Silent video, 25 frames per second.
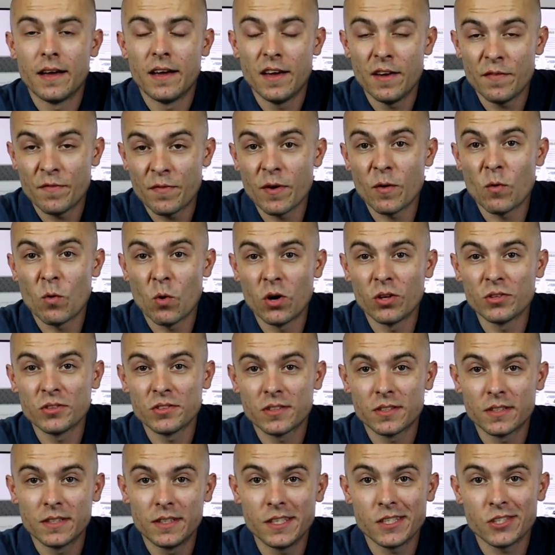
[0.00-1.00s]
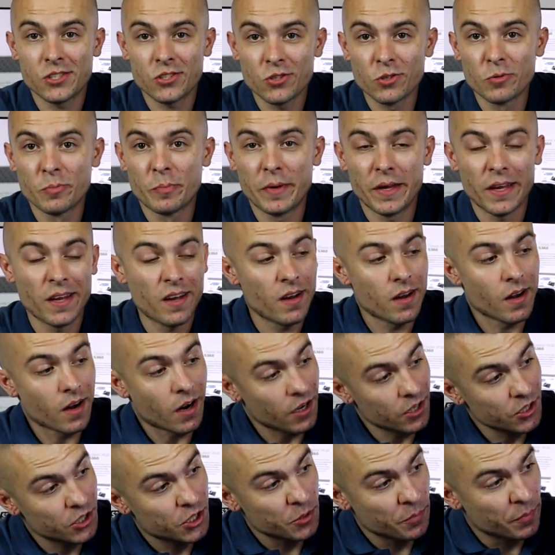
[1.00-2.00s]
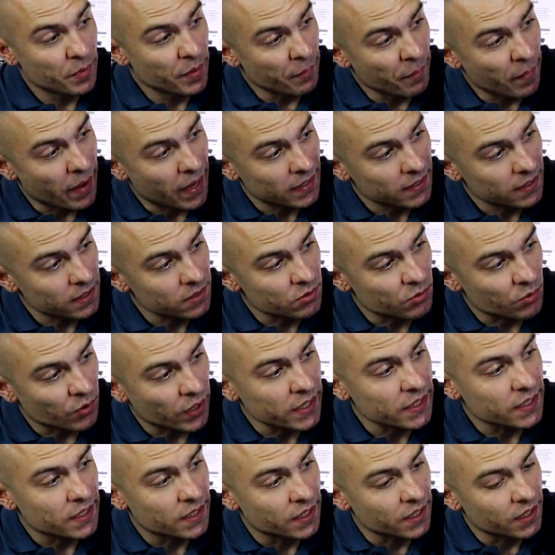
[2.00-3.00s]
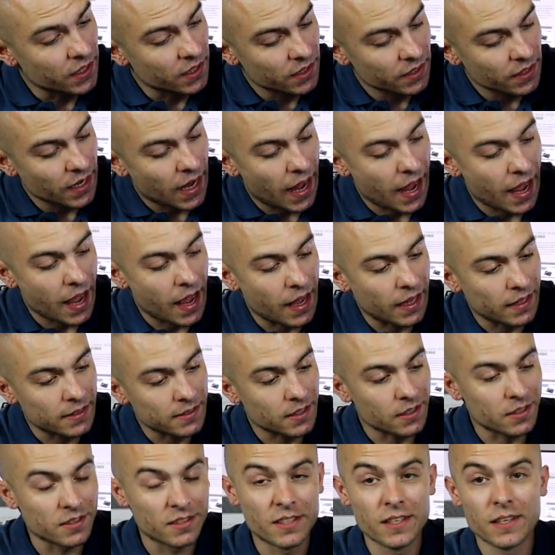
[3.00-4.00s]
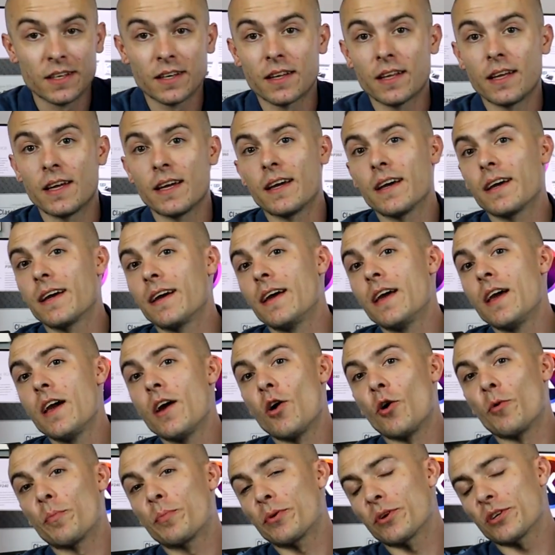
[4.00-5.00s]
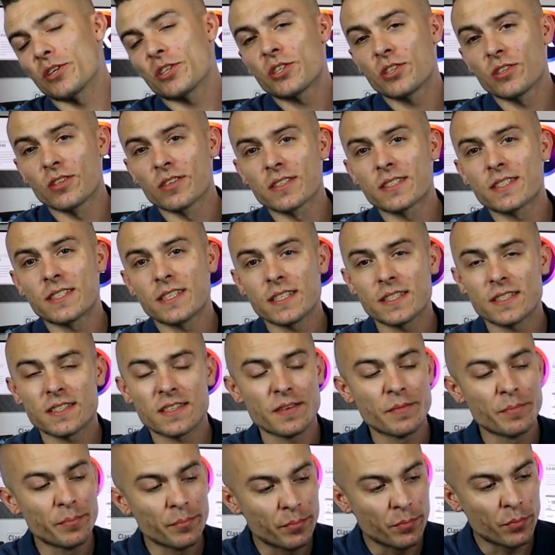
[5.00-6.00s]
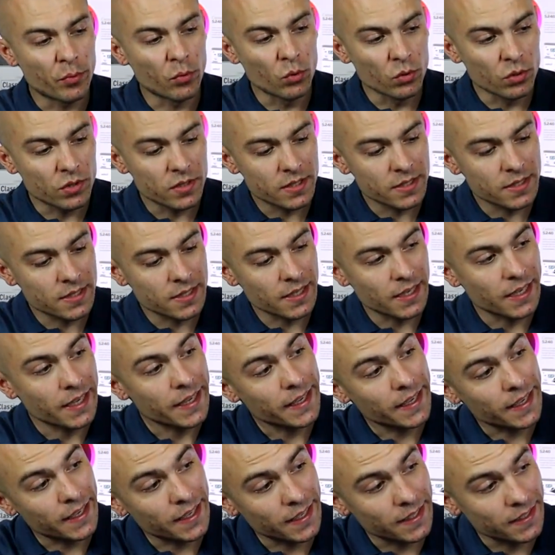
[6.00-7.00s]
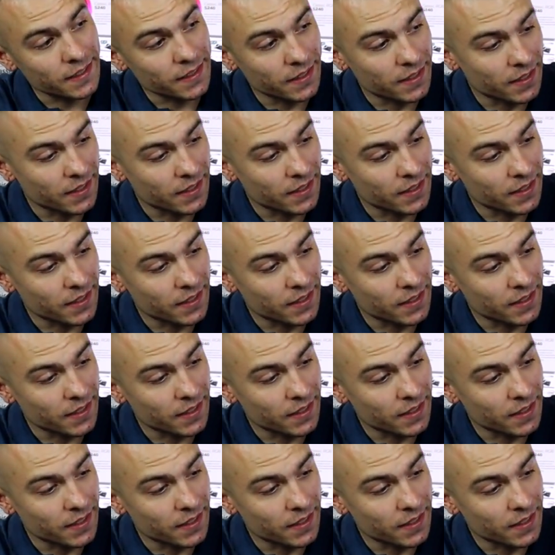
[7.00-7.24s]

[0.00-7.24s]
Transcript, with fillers: If I want, this could be RGB madness right here and until uh, operational system boots, uh,